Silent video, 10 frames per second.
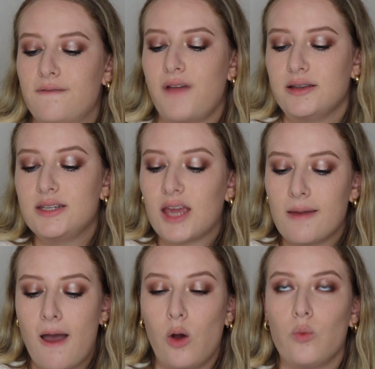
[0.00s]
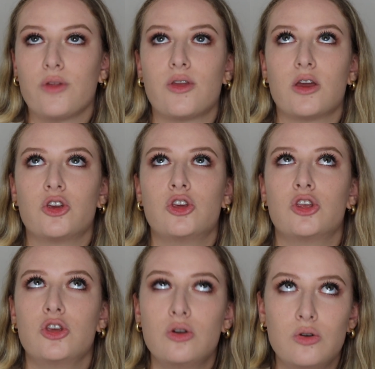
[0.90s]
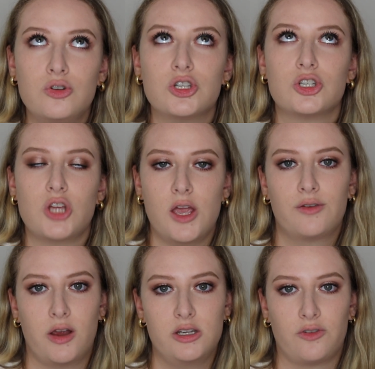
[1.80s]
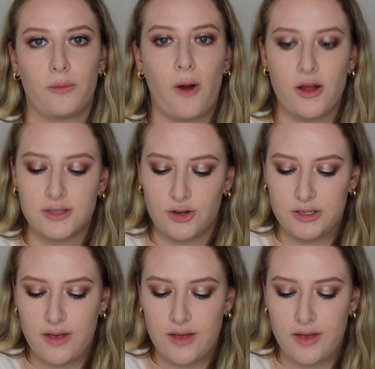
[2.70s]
Fenty came out with a huge shade range for bronzers,